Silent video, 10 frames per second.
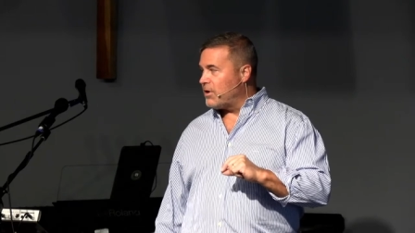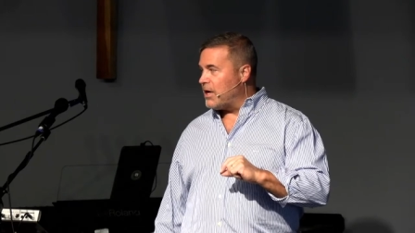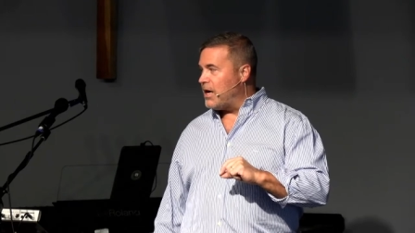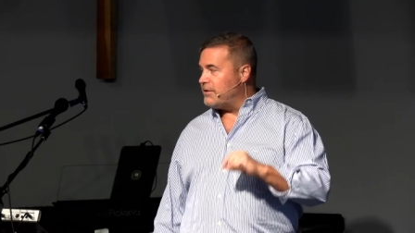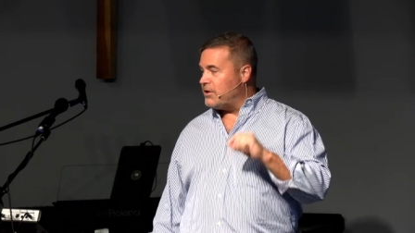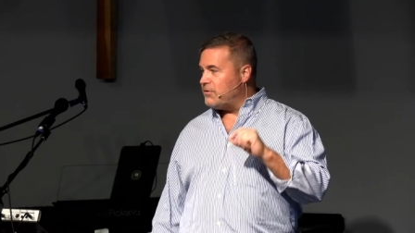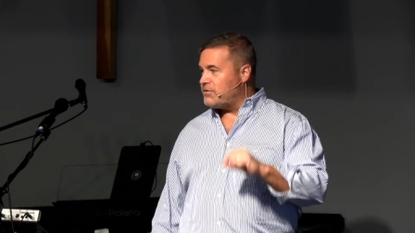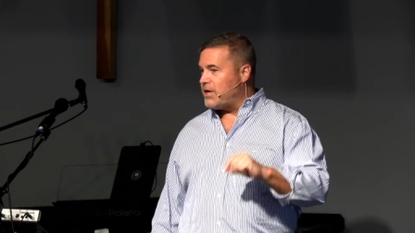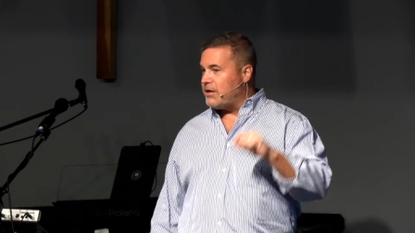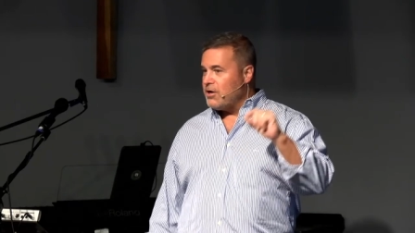God that you've
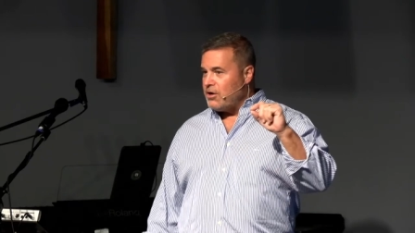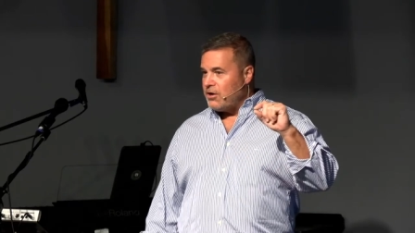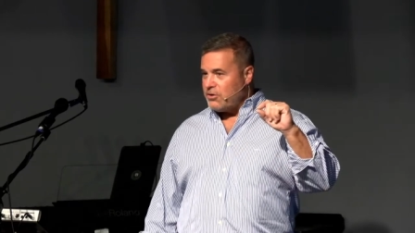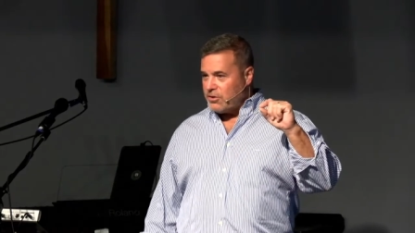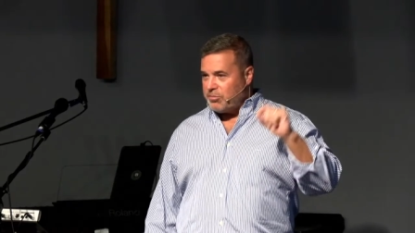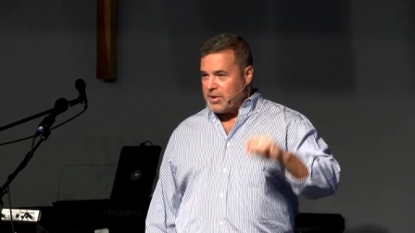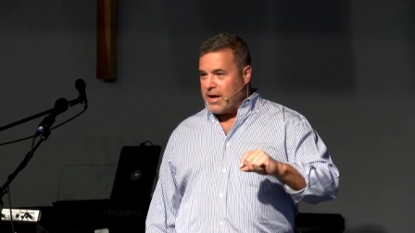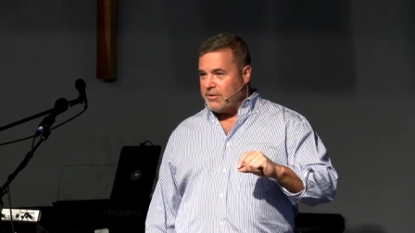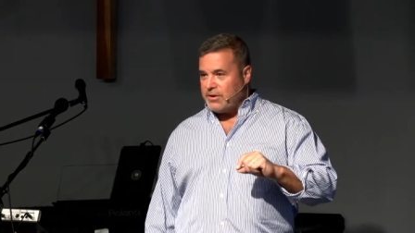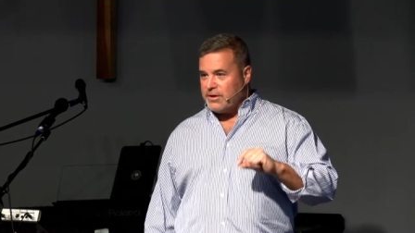said, you're
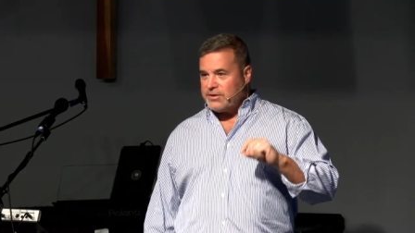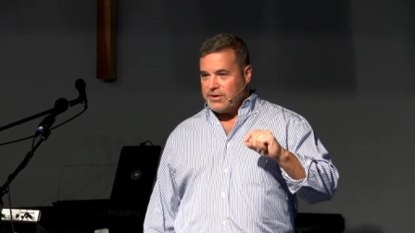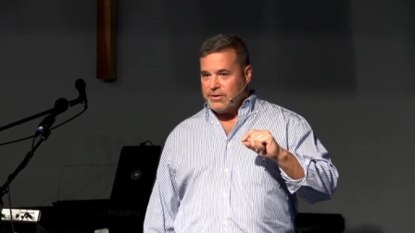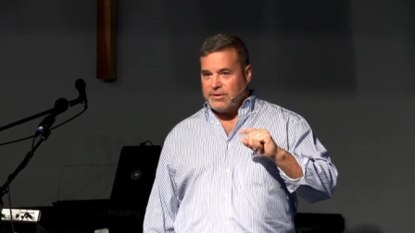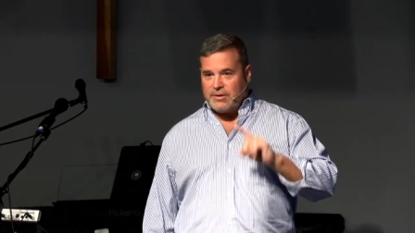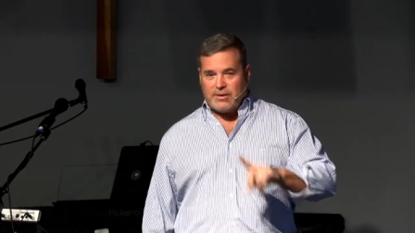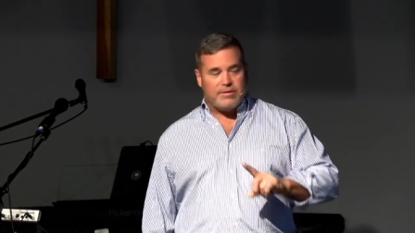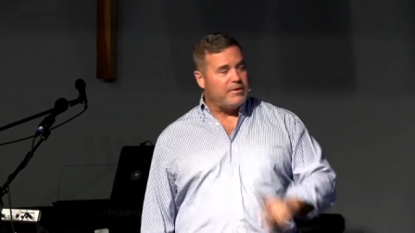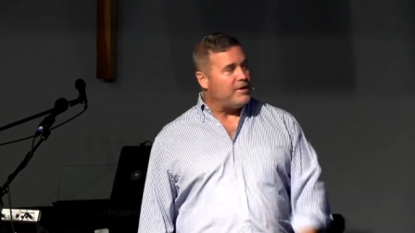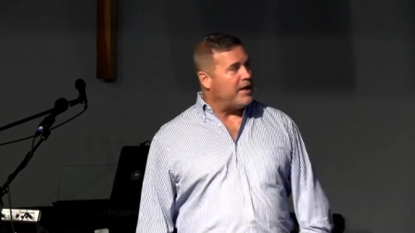bound until the,
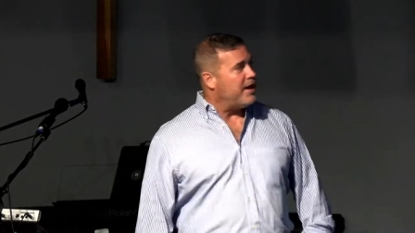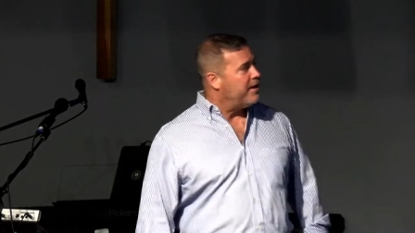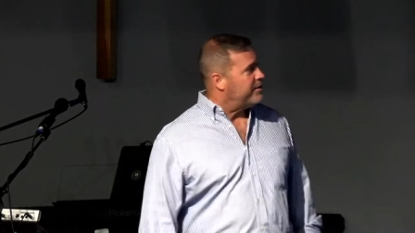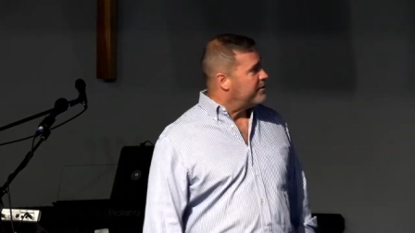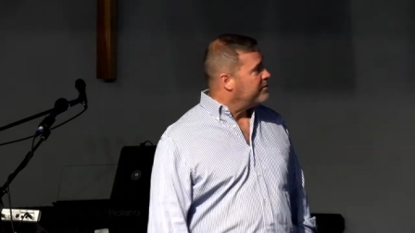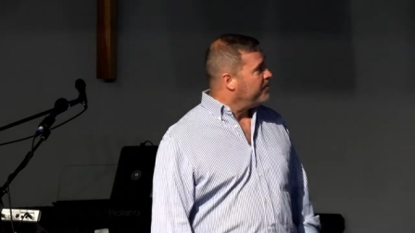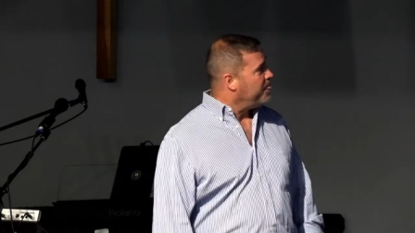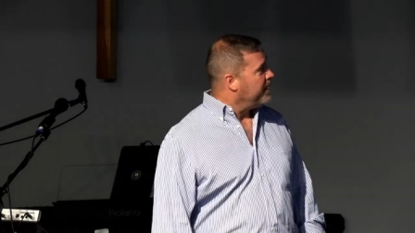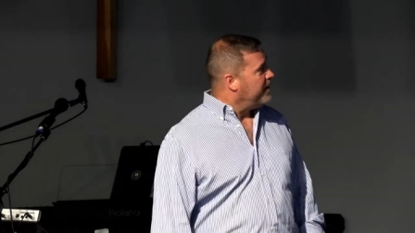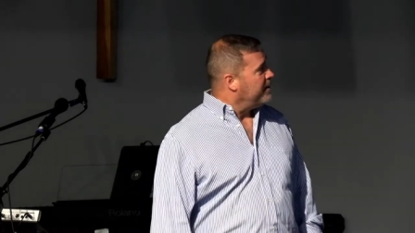the end.
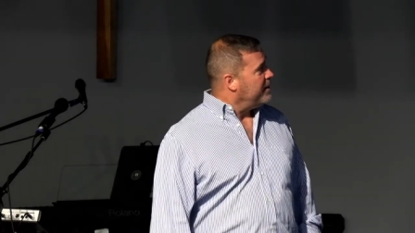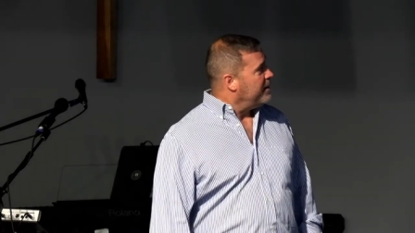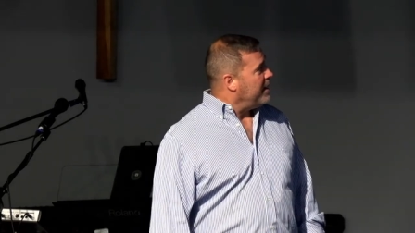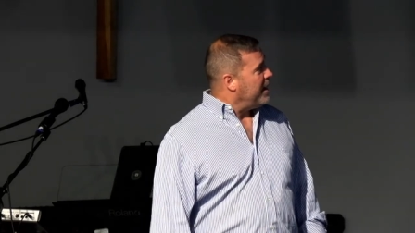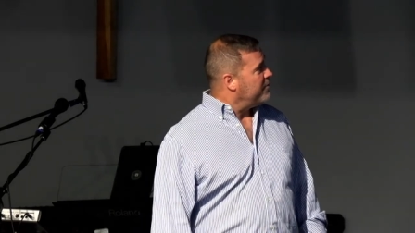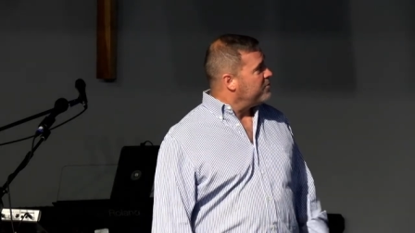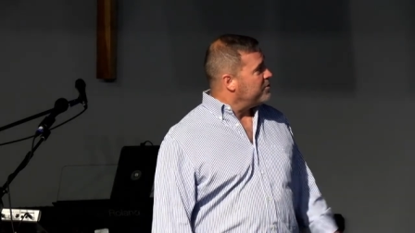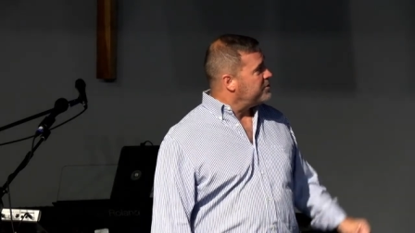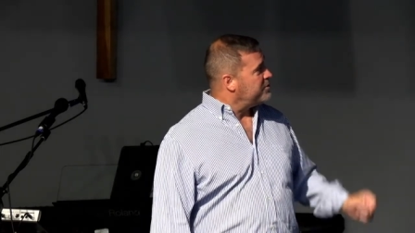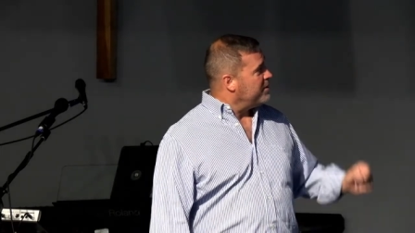And of
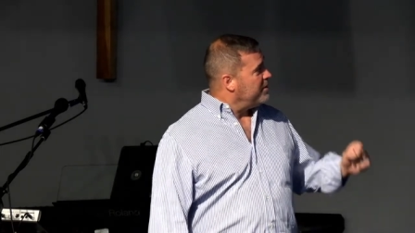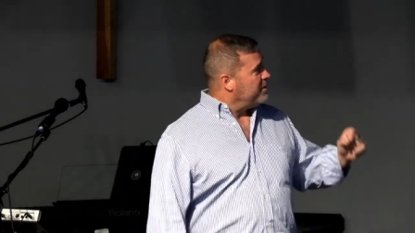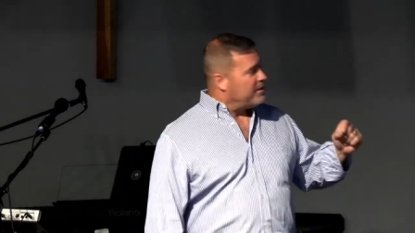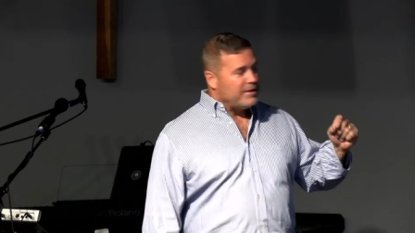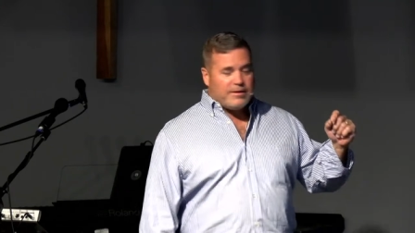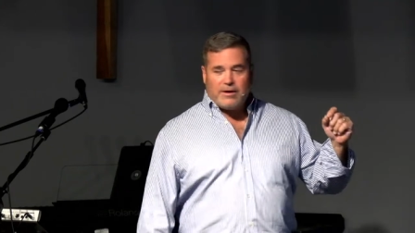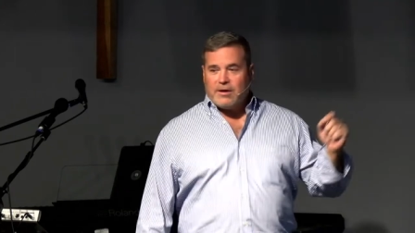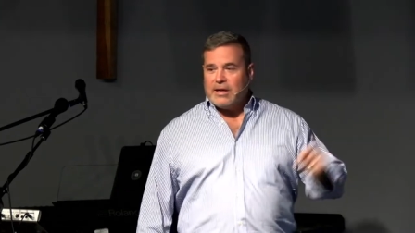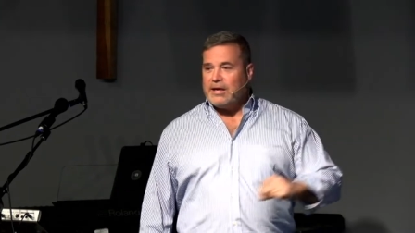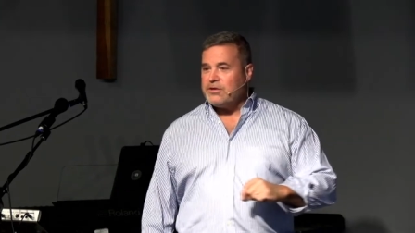course, there are
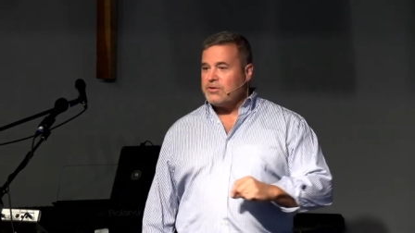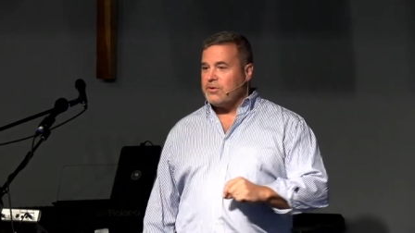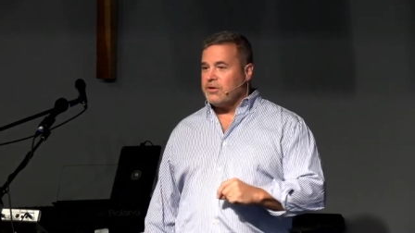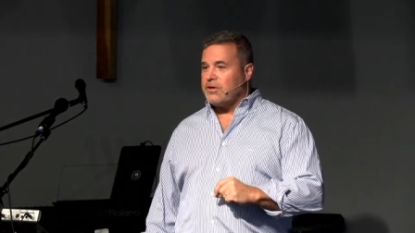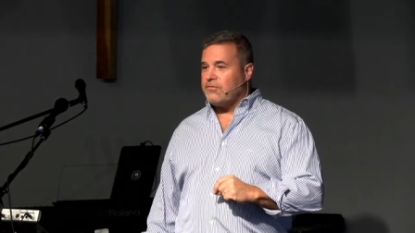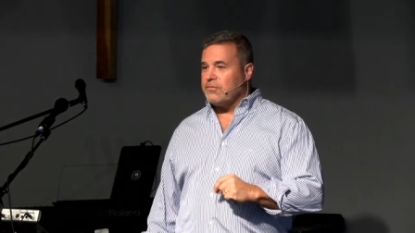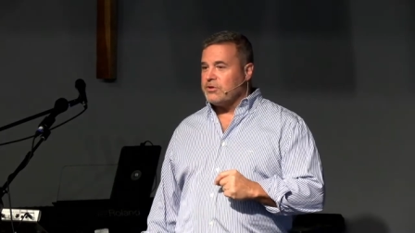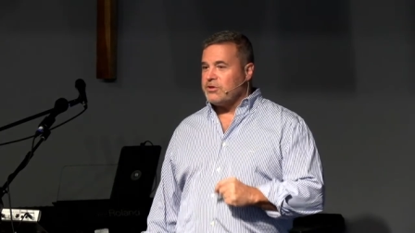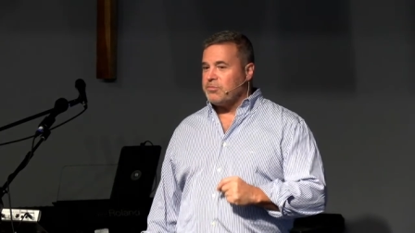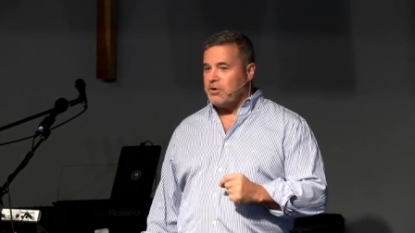ladies who are looking for
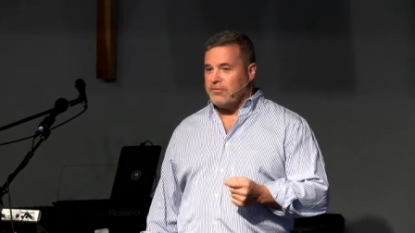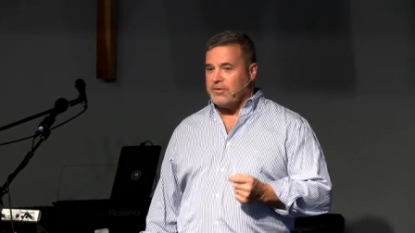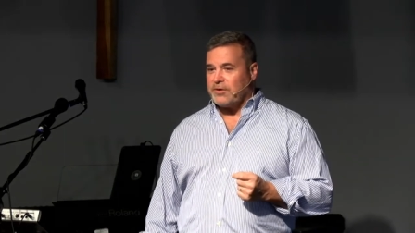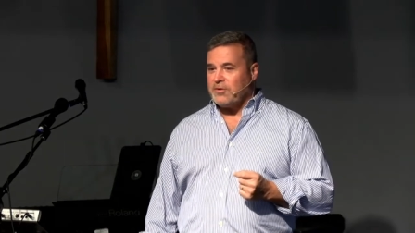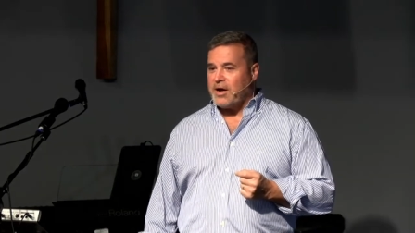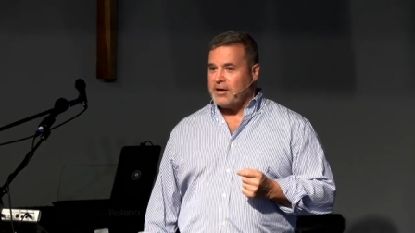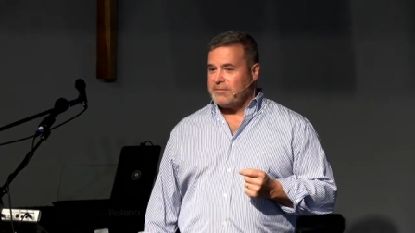Mr. Perfect, right?